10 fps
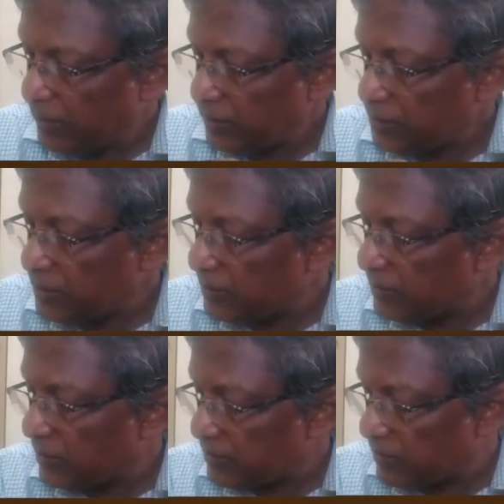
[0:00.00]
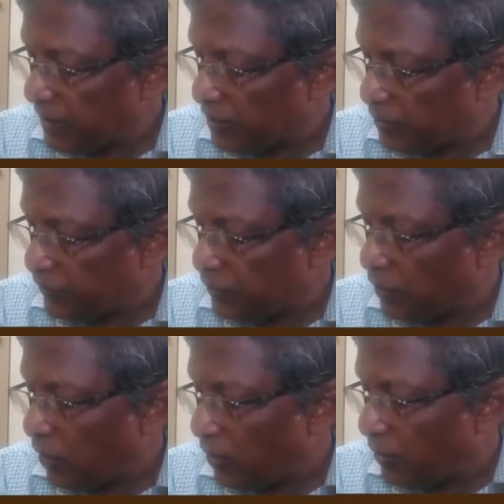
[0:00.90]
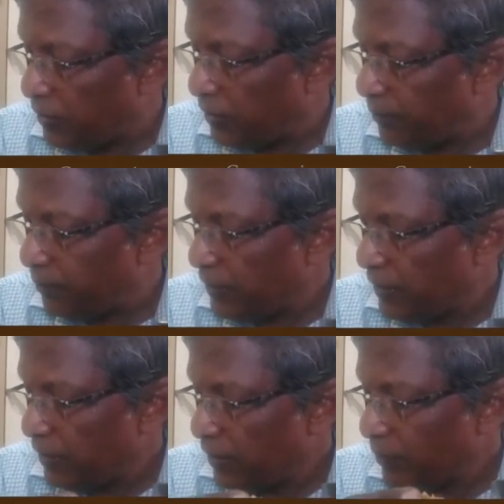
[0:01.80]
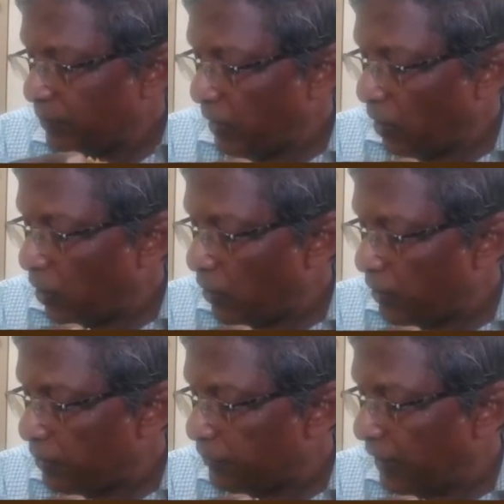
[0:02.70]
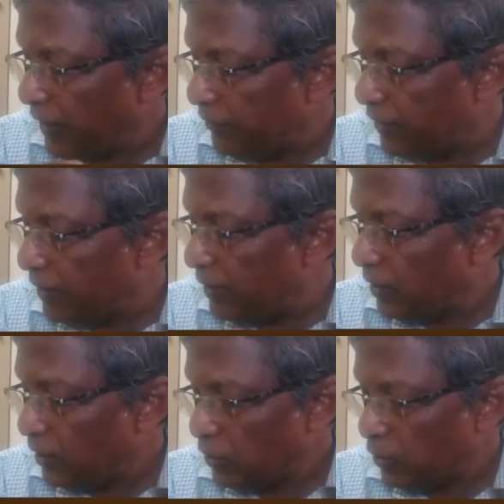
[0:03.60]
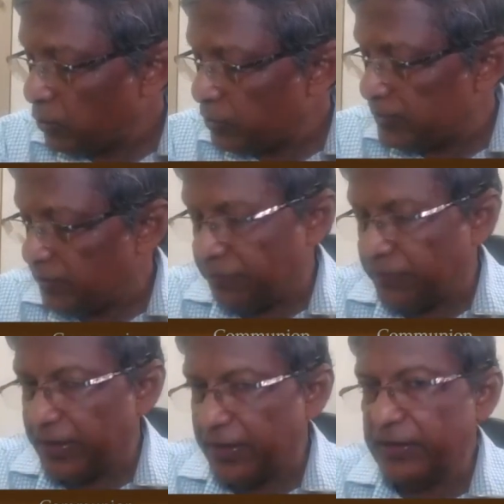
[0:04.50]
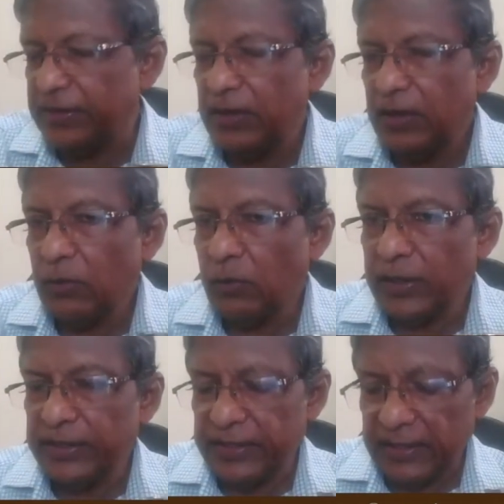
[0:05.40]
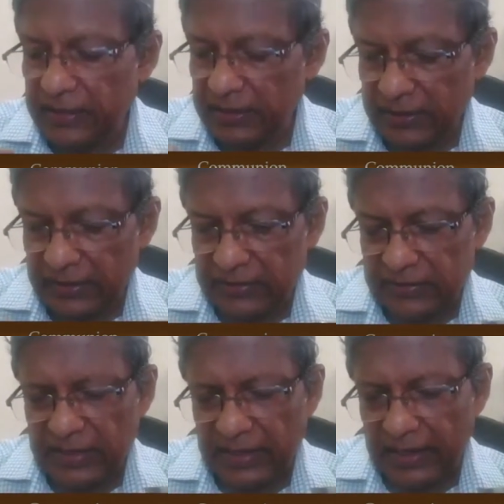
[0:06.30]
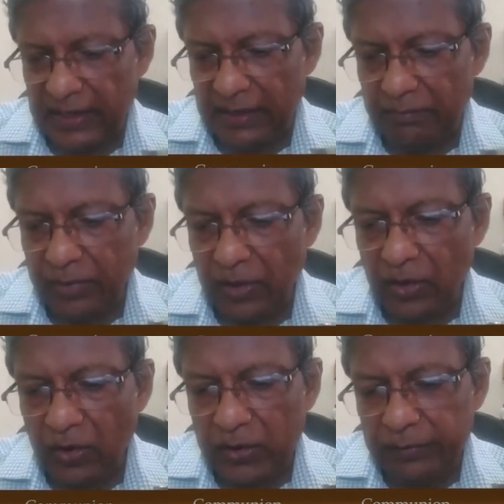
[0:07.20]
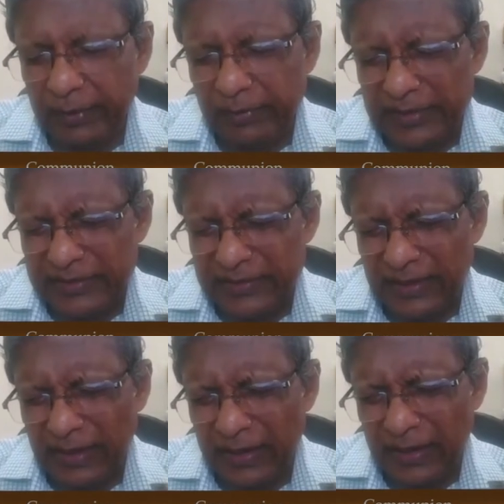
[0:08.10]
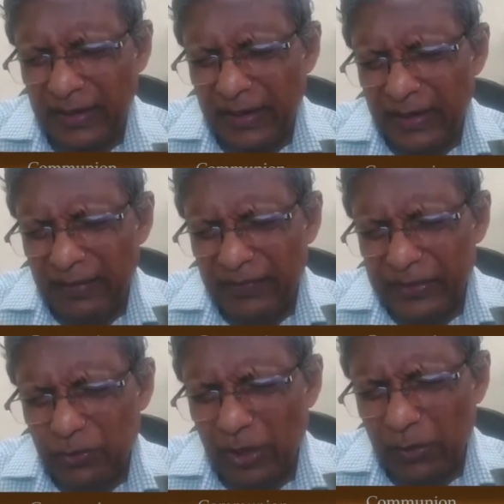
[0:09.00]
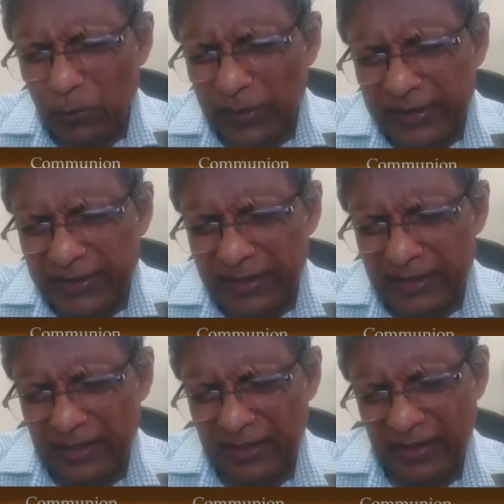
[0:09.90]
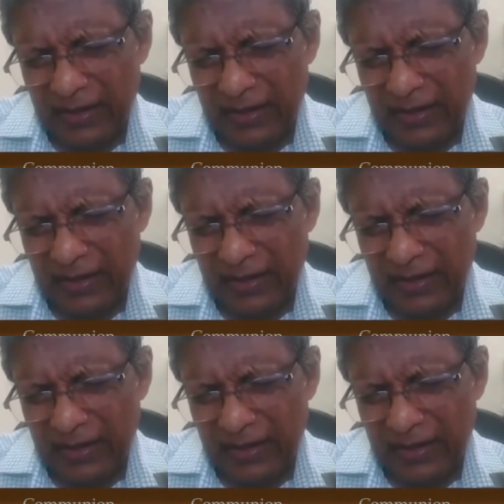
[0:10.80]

Jesus, Son of God, the Lord of heaven, crucified, worthy is the Lamb. Lord, we will say that you are worthy